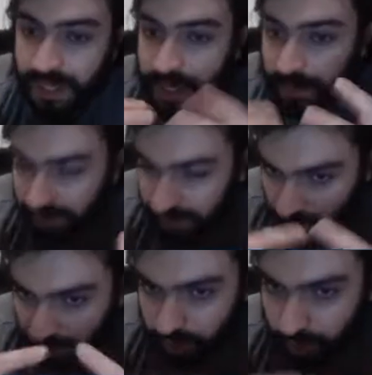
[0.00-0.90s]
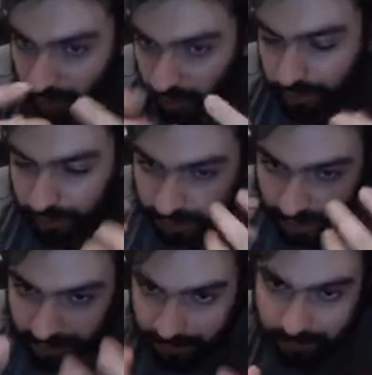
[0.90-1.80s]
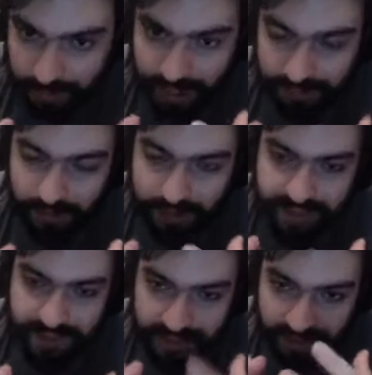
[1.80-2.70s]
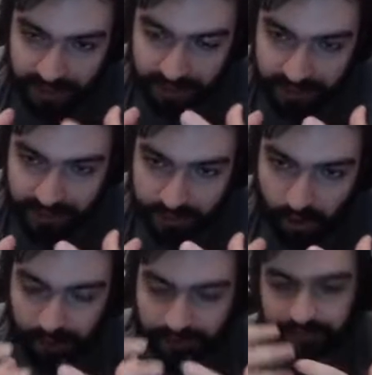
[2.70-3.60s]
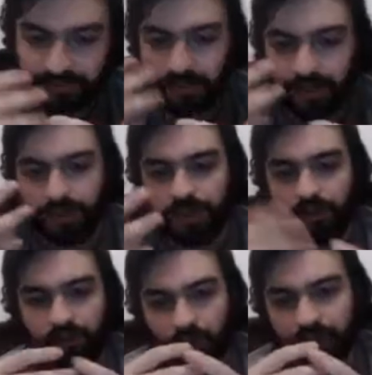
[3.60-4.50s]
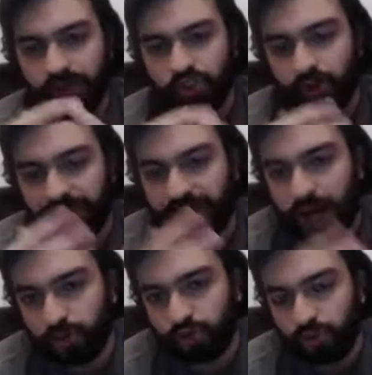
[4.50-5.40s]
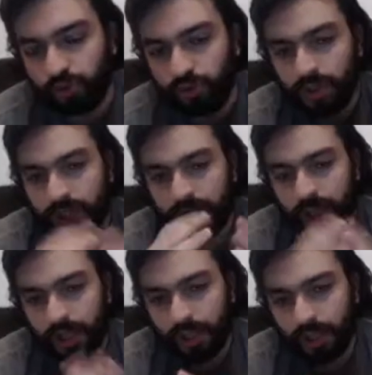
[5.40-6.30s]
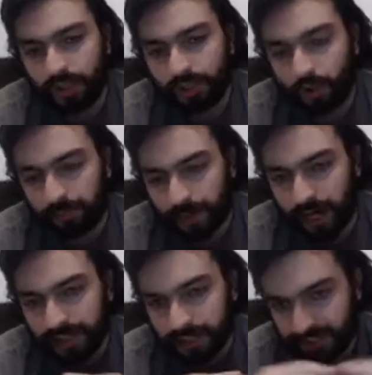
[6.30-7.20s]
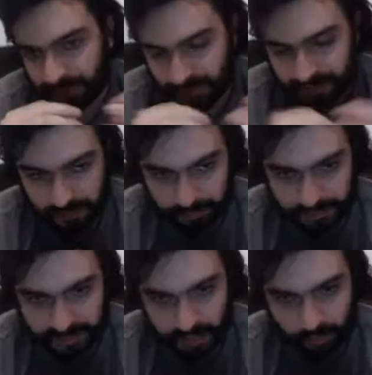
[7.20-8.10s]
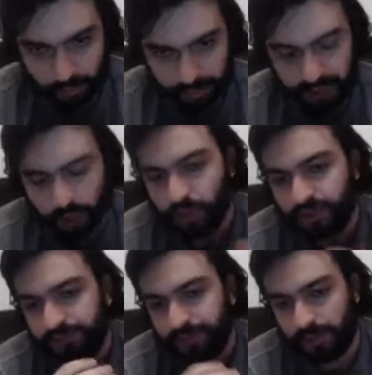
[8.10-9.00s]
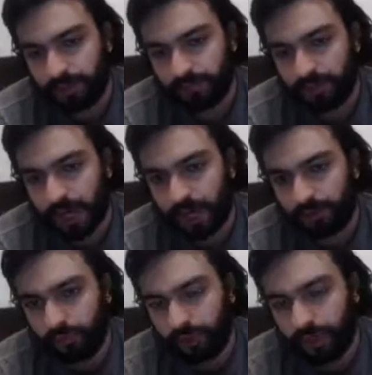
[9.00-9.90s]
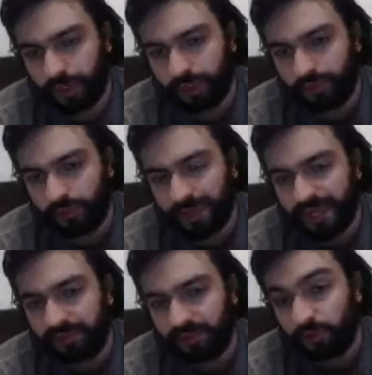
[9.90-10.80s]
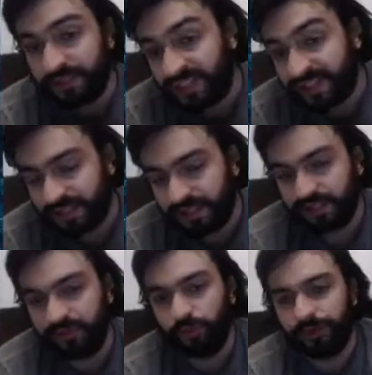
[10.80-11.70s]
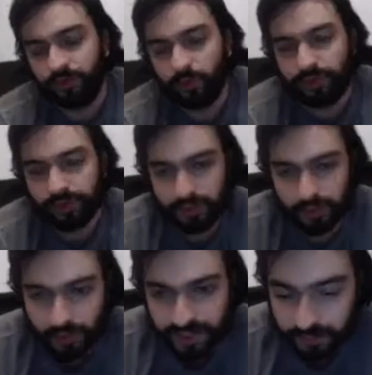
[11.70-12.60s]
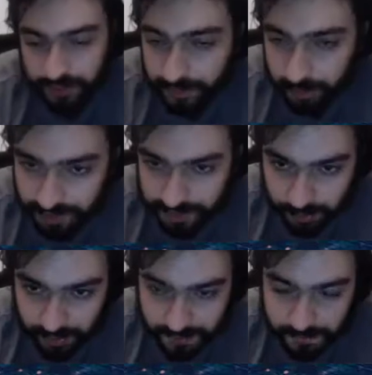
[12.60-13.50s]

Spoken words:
But I want to like implant these seeds of knowledge of how to combine these principles, how to make use of them, how you'll be able to succeed with using these principles.